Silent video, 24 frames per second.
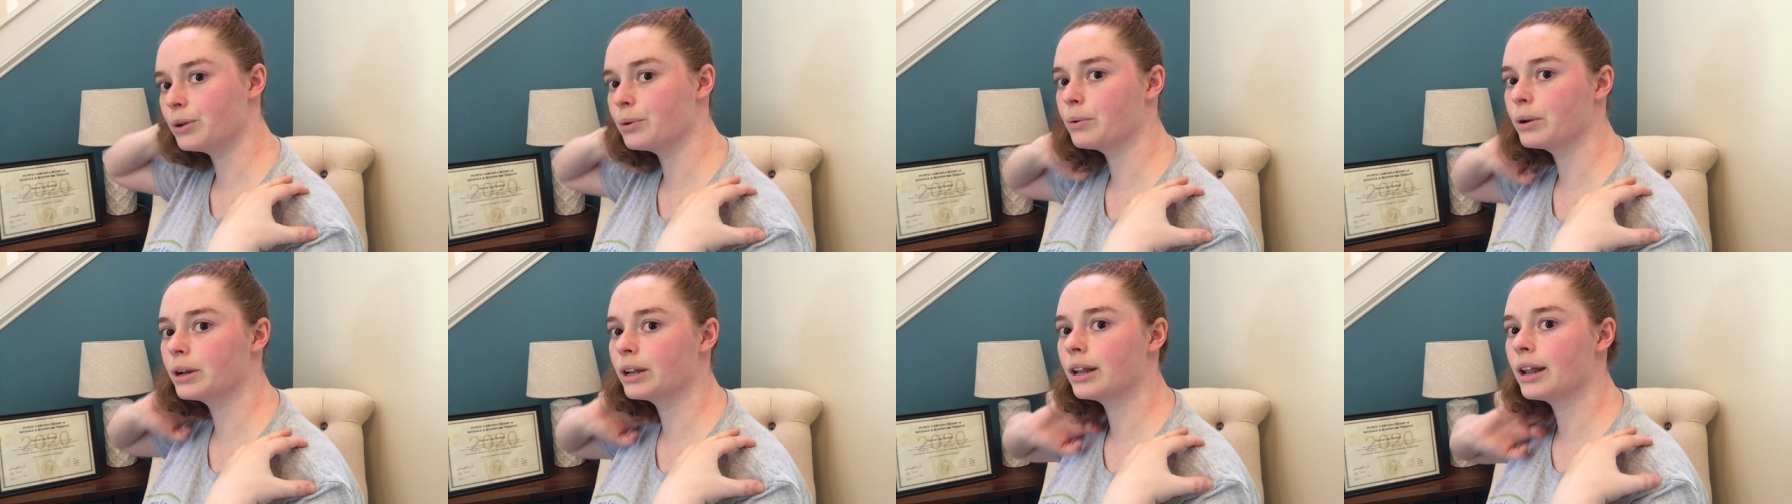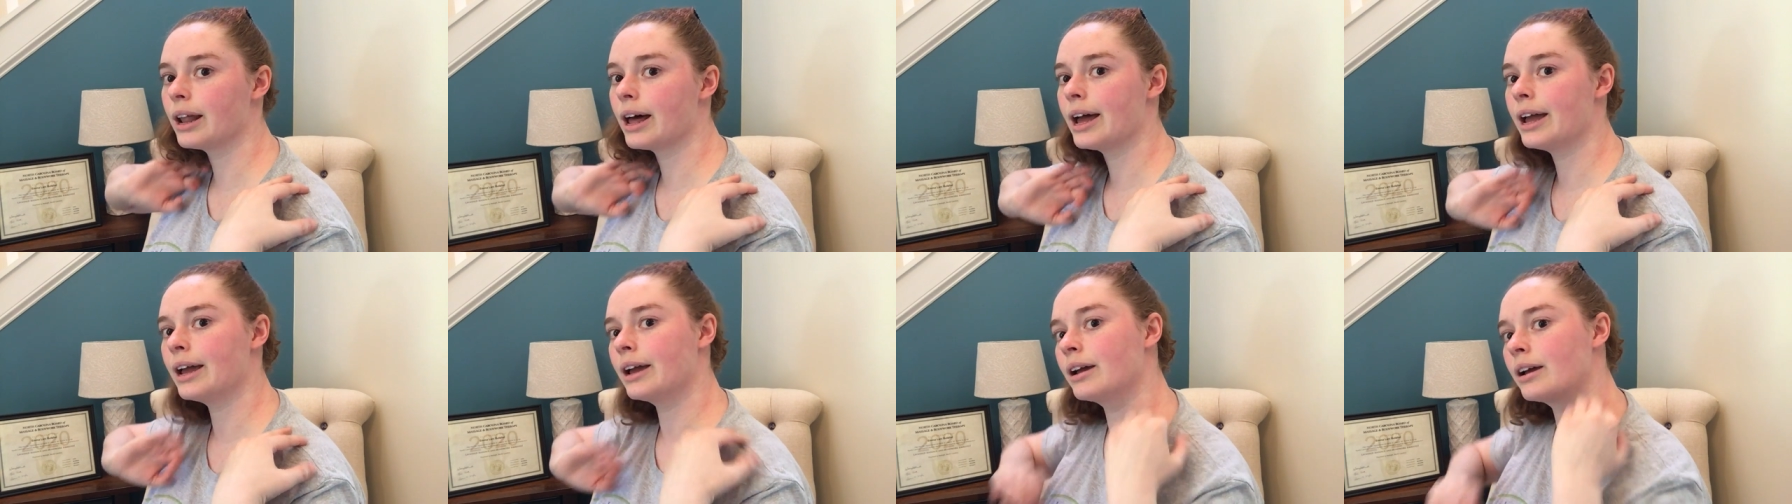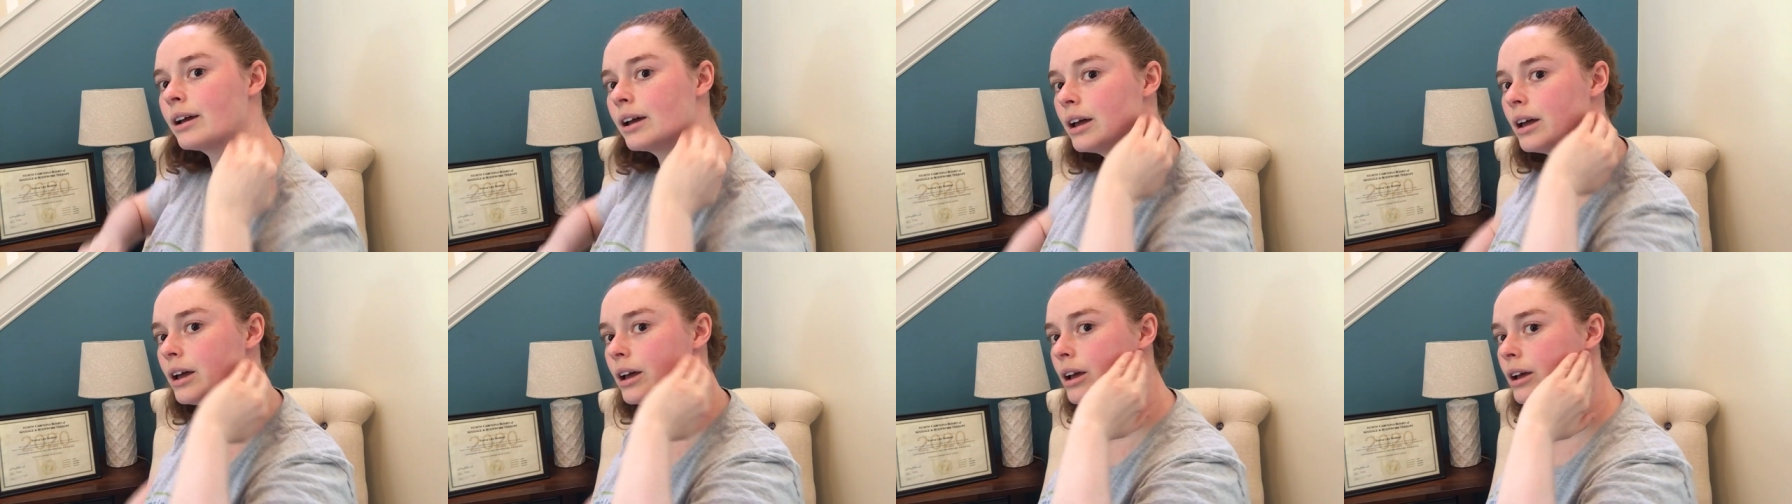you would
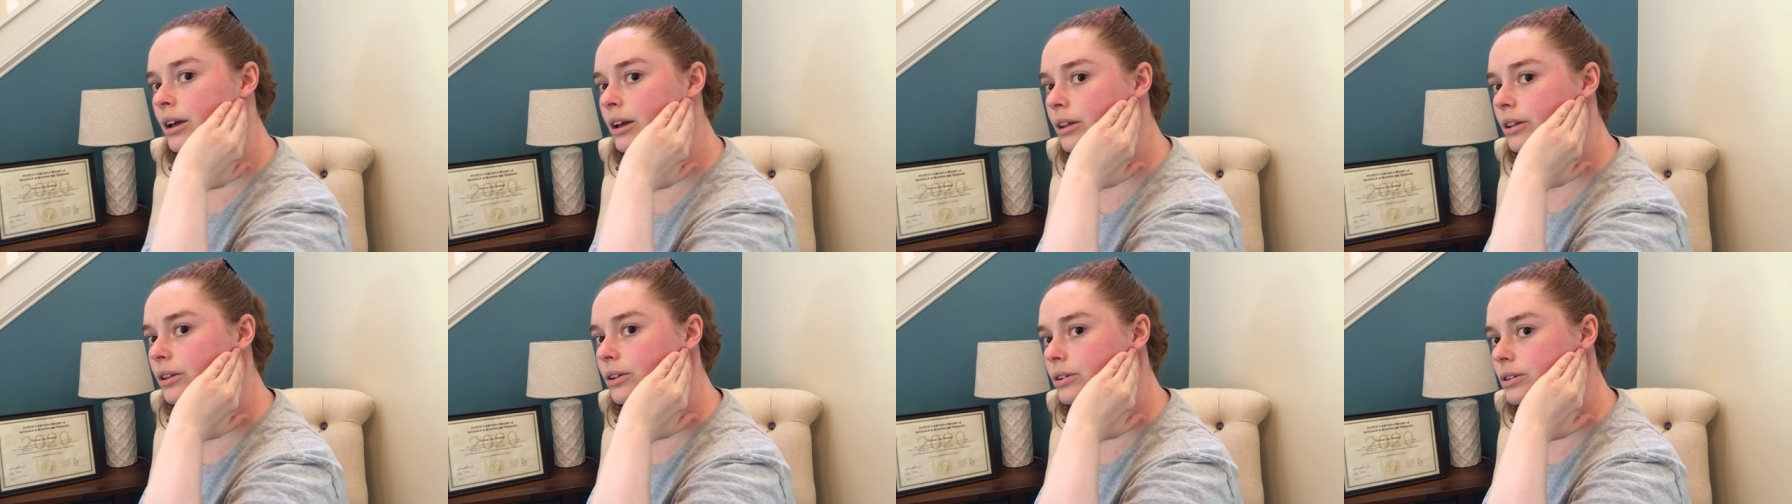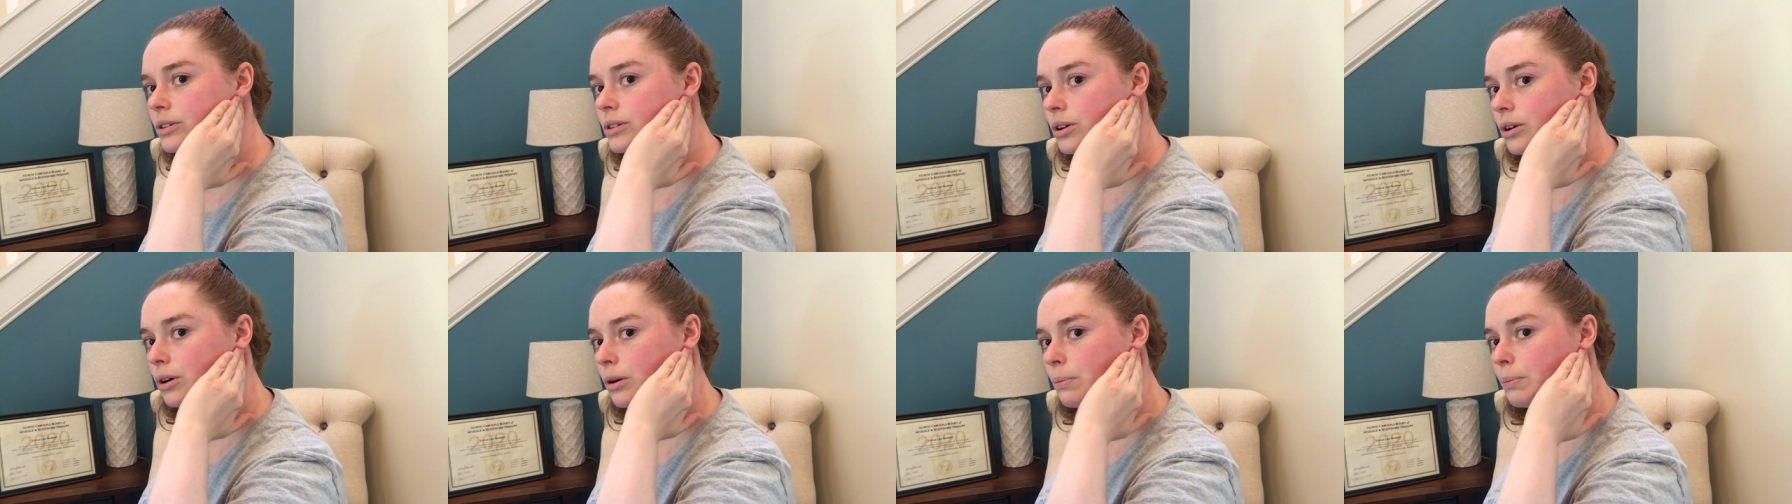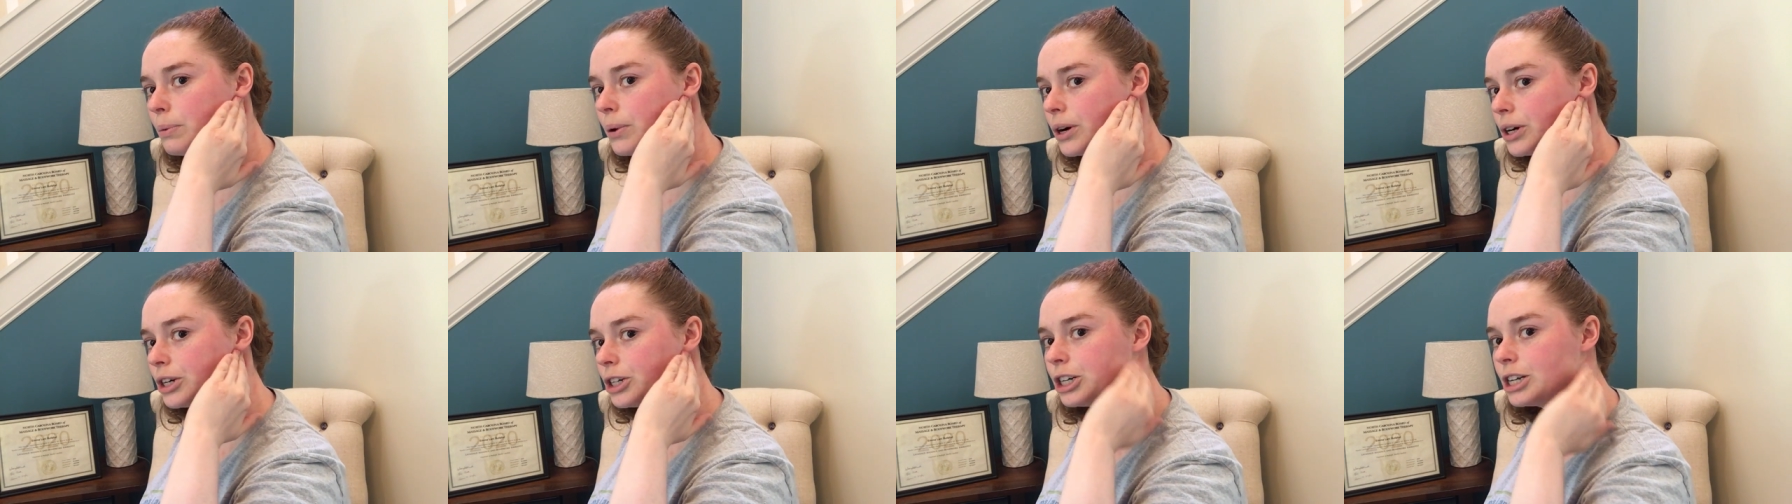like those little
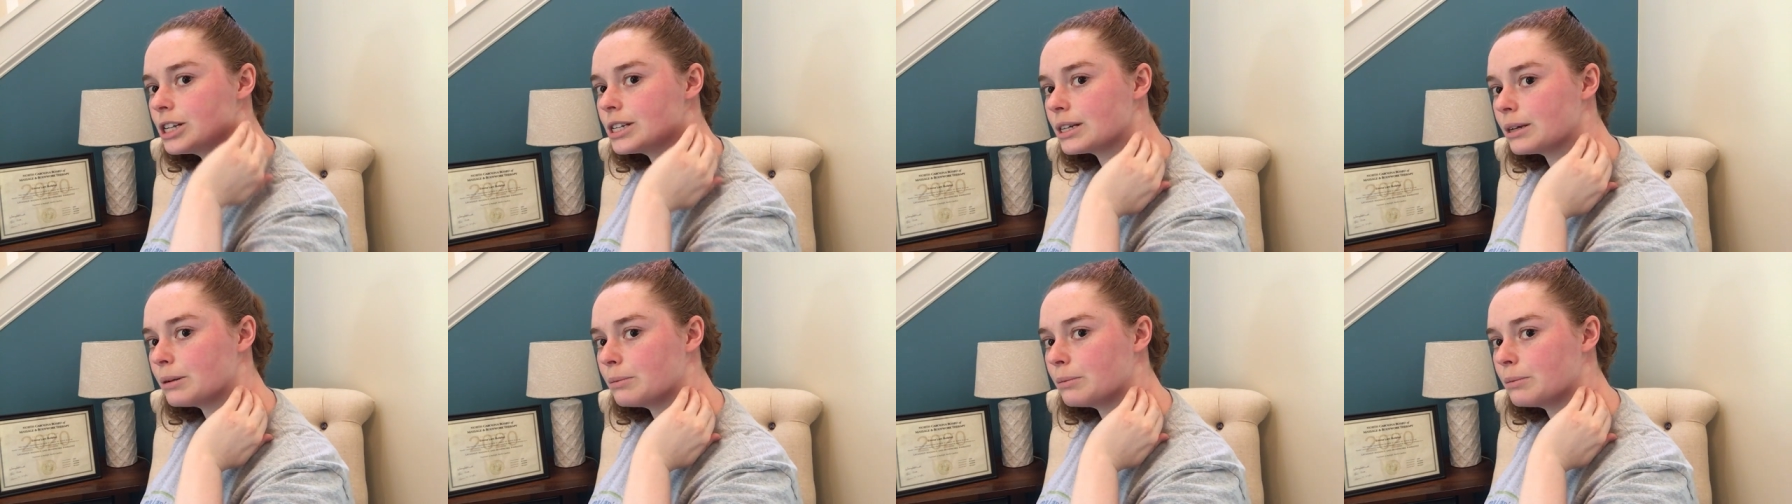pushes